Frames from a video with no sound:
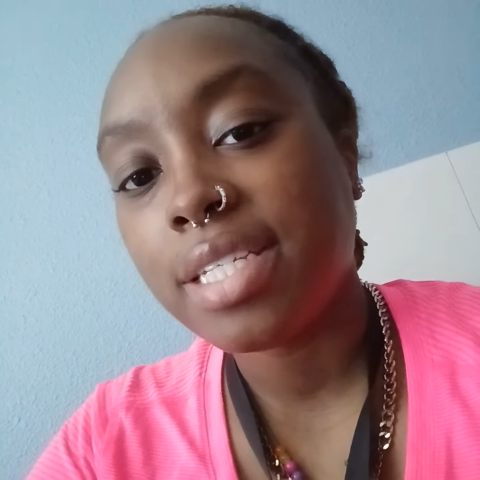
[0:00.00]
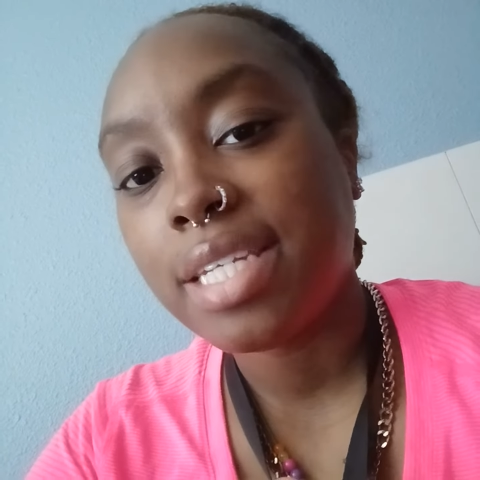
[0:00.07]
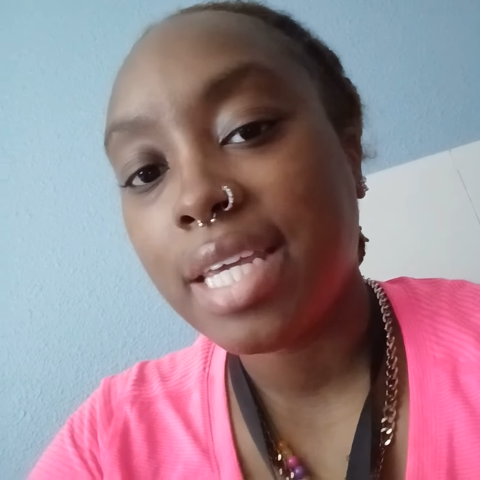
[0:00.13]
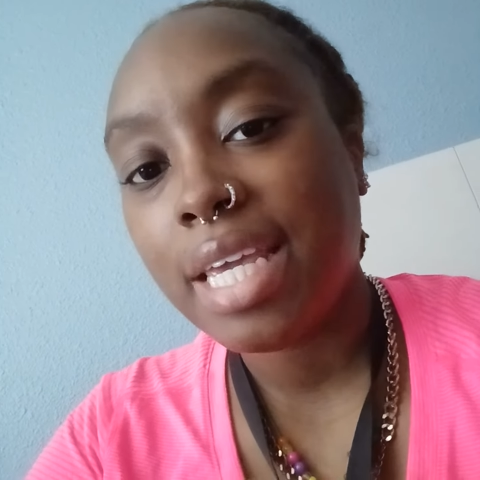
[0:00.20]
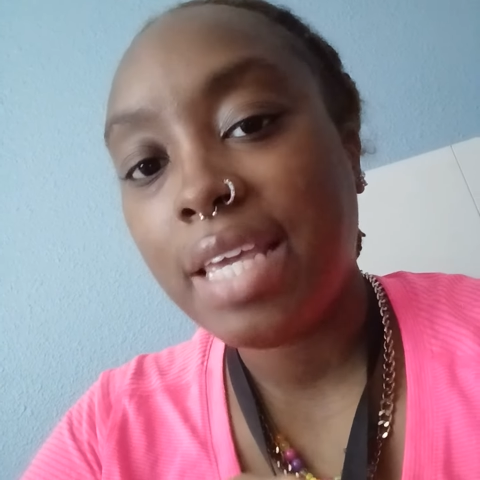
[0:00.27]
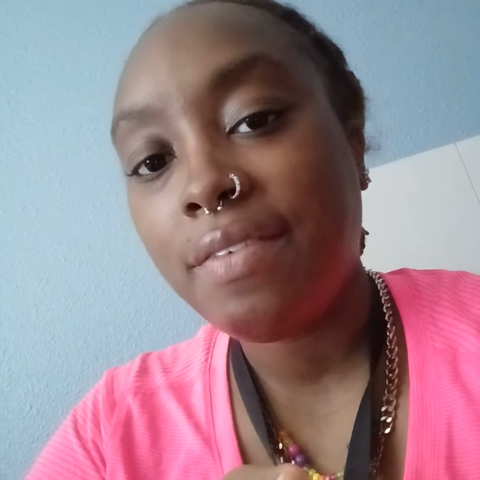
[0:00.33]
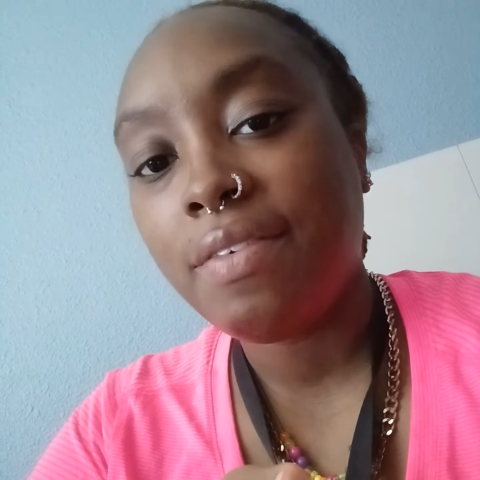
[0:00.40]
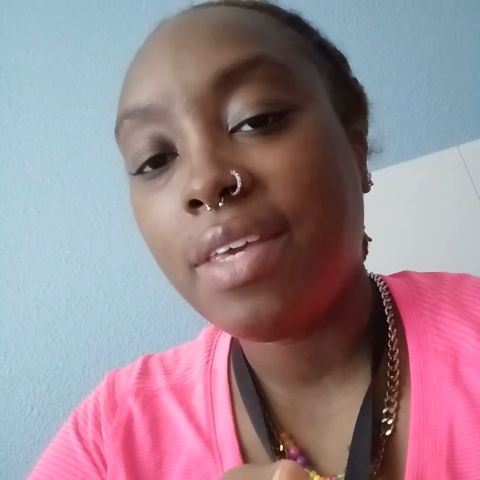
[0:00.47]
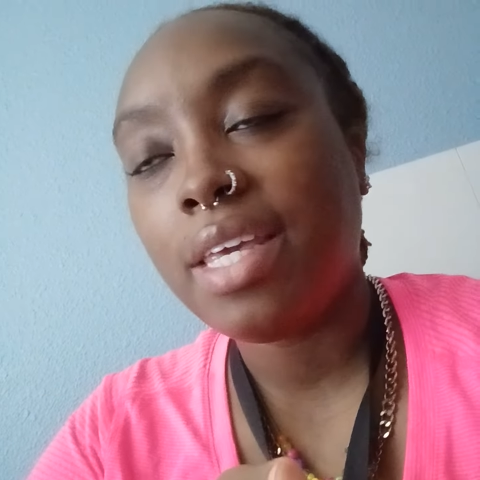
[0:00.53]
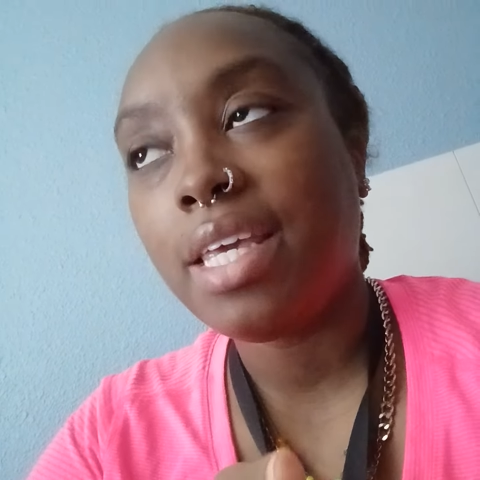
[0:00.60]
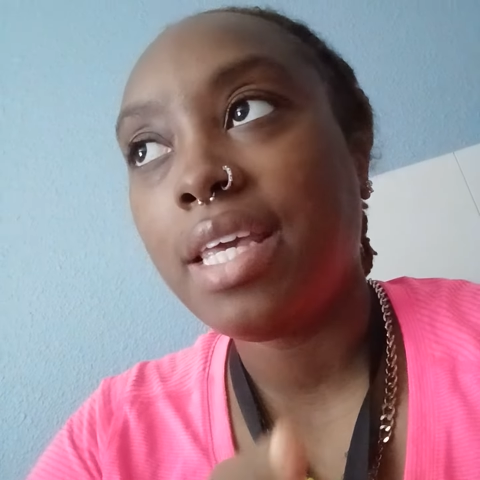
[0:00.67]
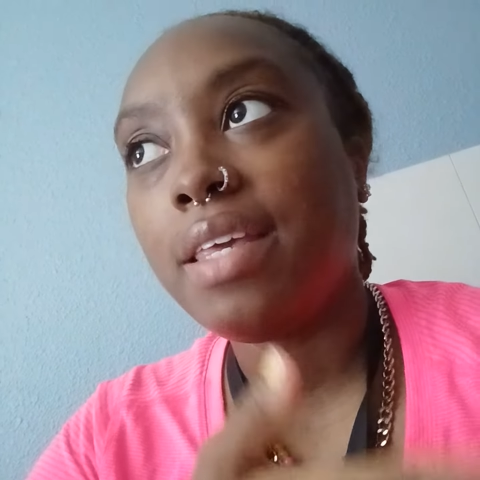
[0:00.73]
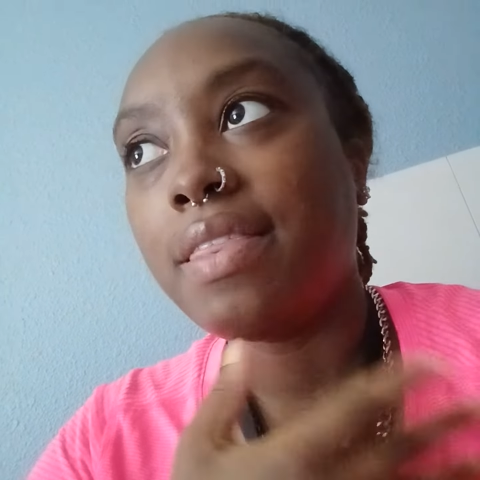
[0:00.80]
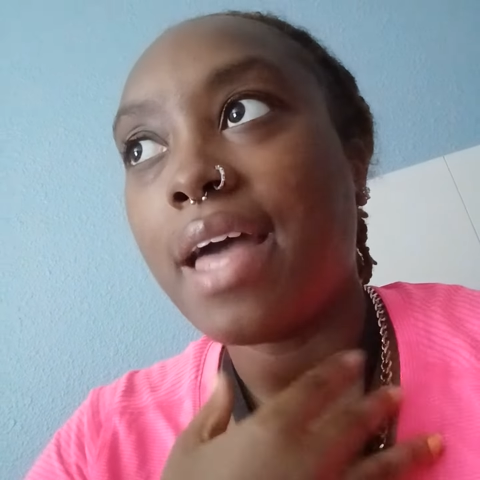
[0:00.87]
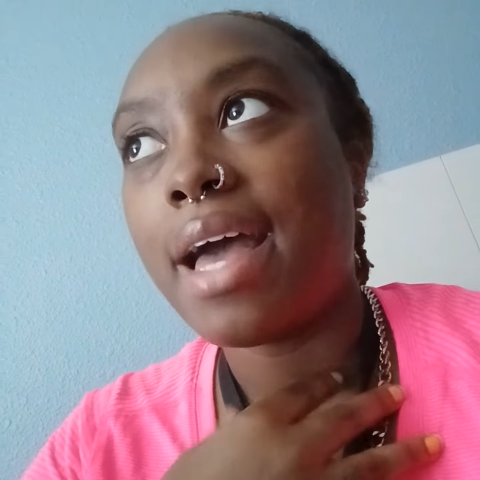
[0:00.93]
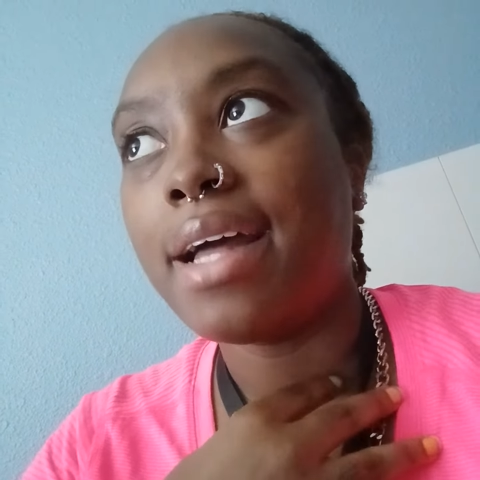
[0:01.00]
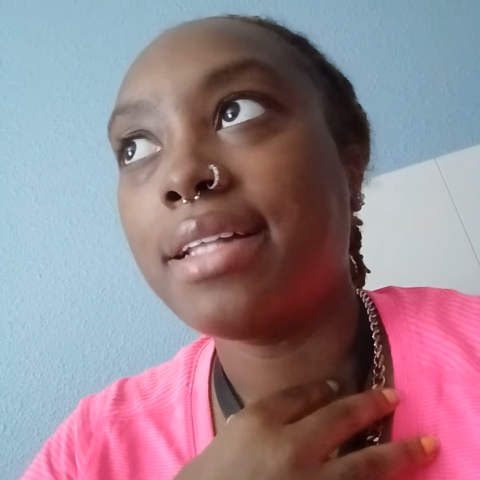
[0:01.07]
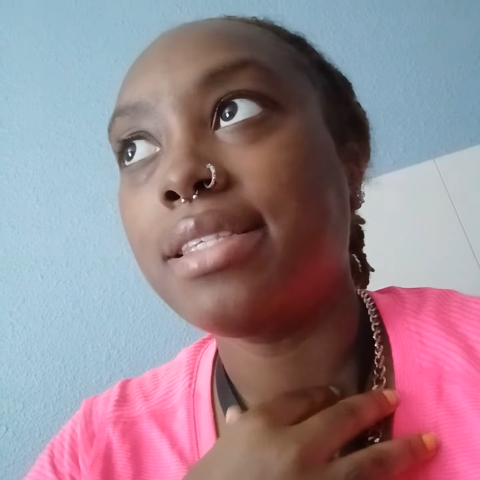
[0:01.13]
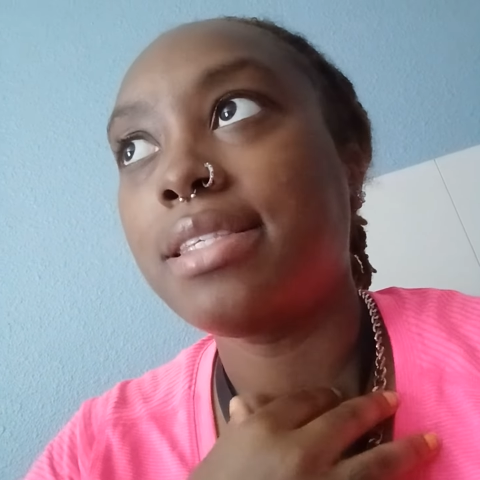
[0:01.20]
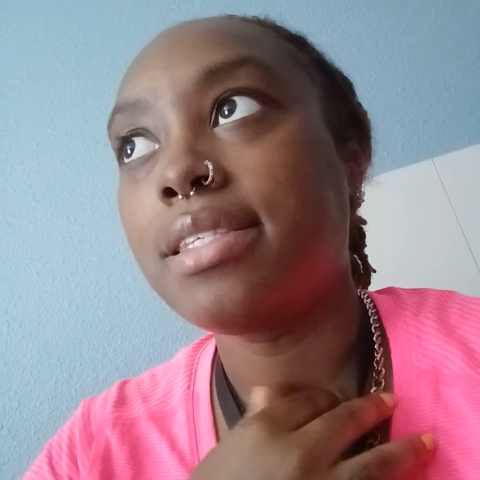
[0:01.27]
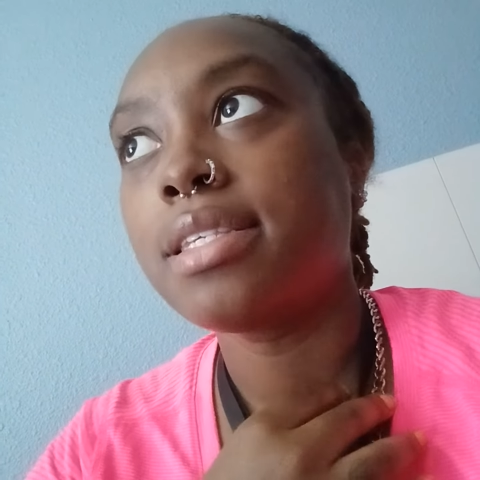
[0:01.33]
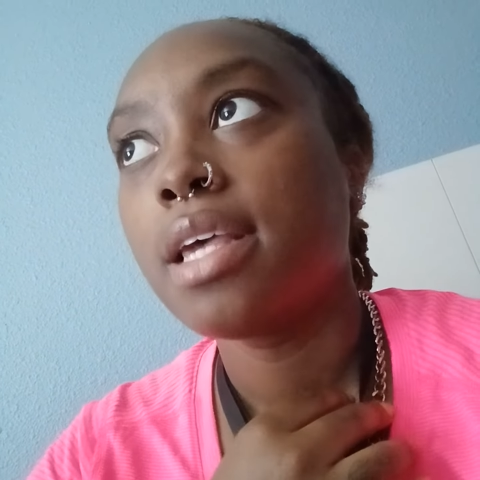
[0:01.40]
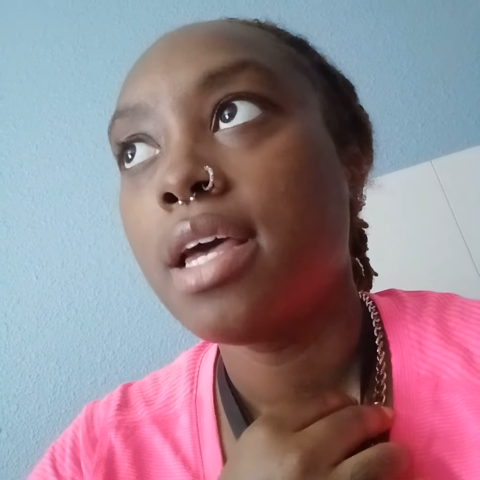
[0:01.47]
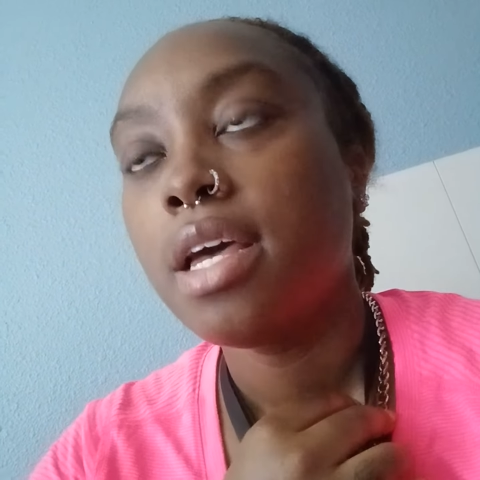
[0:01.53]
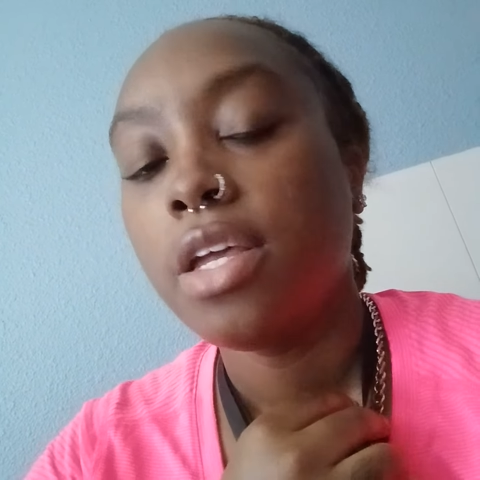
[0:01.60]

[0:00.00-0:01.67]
TV that's,